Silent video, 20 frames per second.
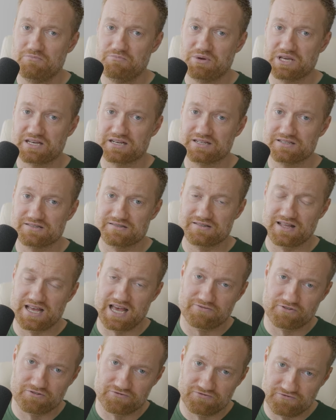because they
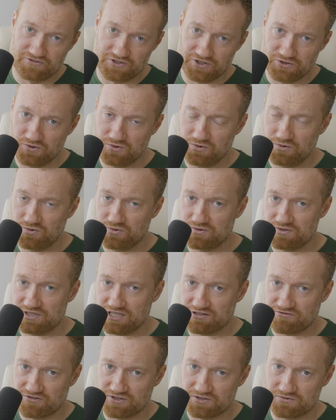have a few
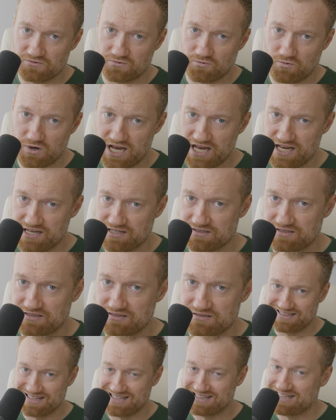different
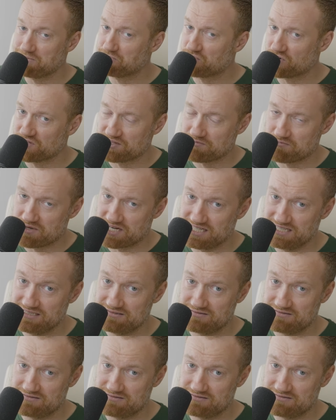ways that they print the money.